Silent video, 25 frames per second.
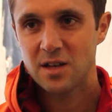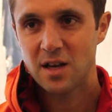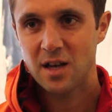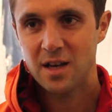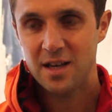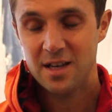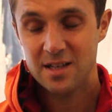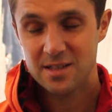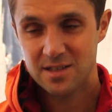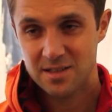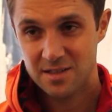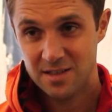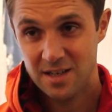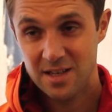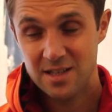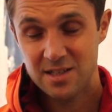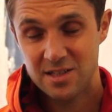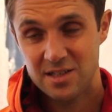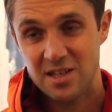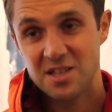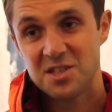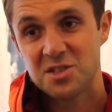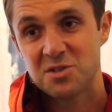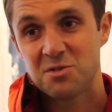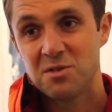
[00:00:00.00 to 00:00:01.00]
his
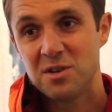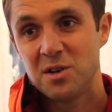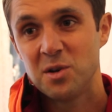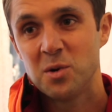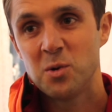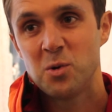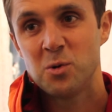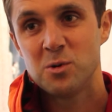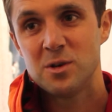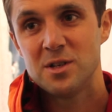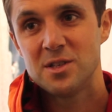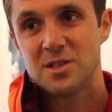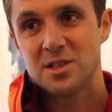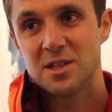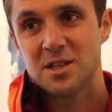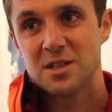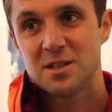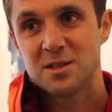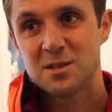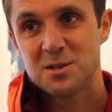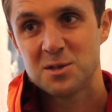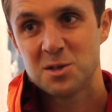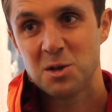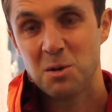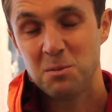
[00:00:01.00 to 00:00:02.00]
sister-in-law is a
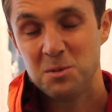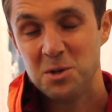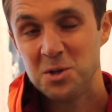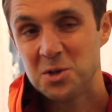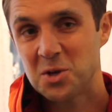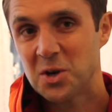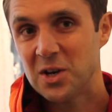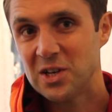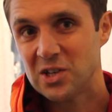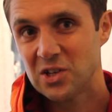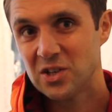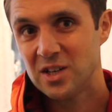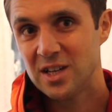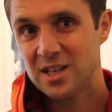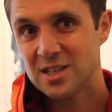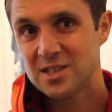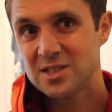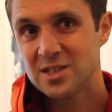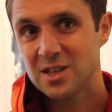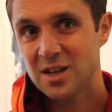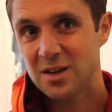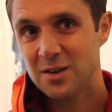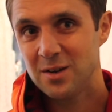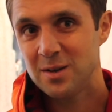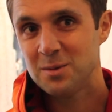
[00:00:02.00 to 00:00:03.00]
top nutritionist,
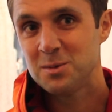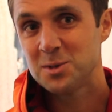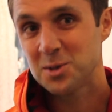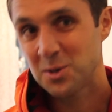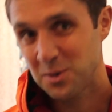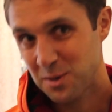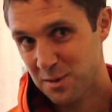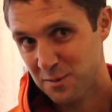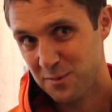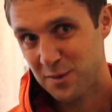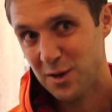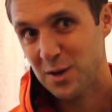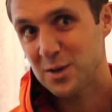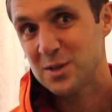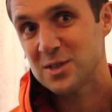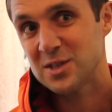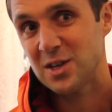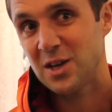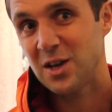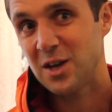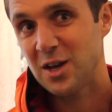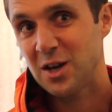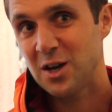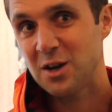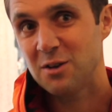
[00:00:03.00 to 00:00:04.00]
so he was on the phone to
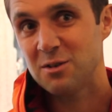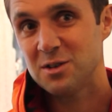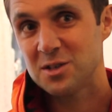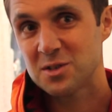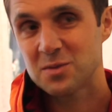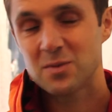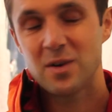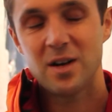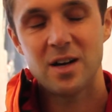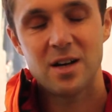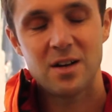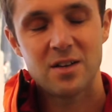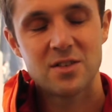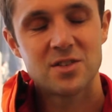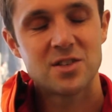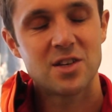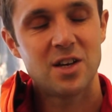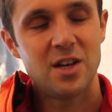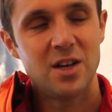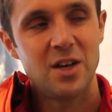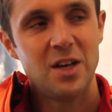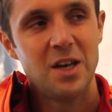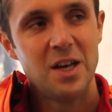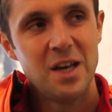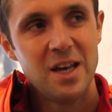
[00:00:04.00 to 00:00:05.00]
her as well.
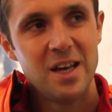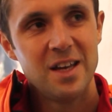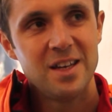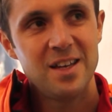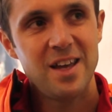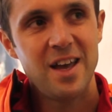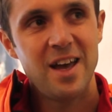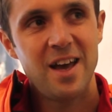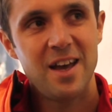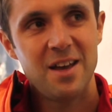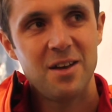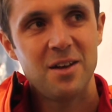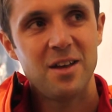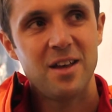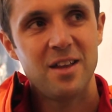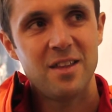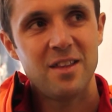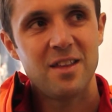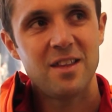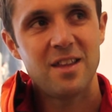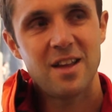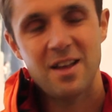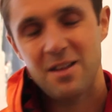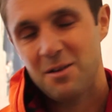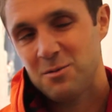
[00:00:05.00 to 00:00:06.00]
So yeah,
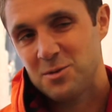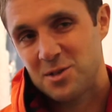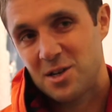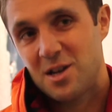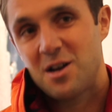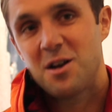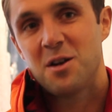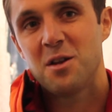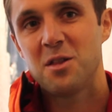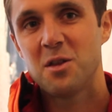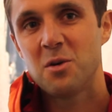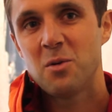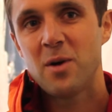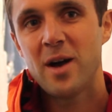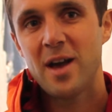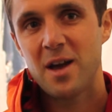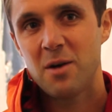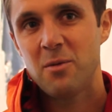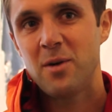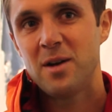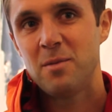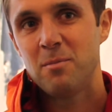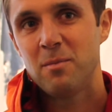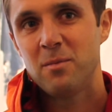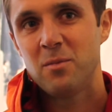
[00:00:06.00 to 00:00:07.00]
that was kind of the way I
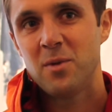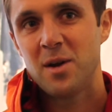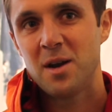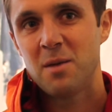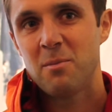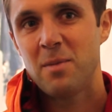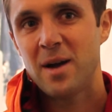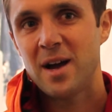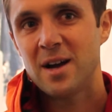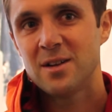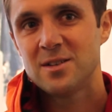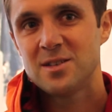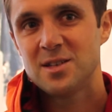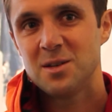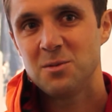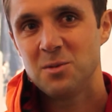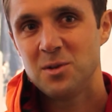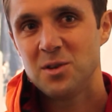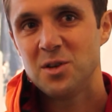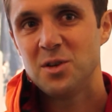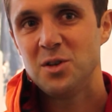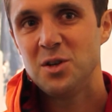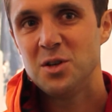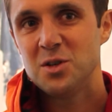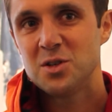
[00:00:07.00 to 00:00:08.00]
went about it
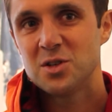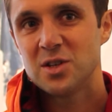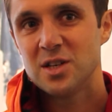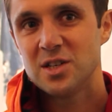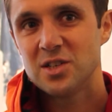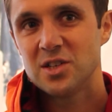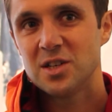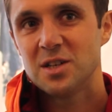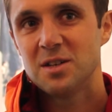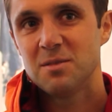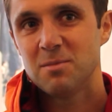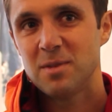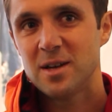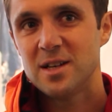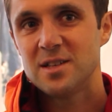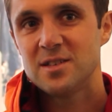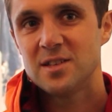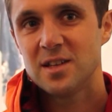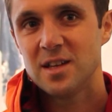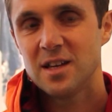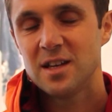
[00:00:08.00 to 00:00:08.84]
with the nutrition, basically.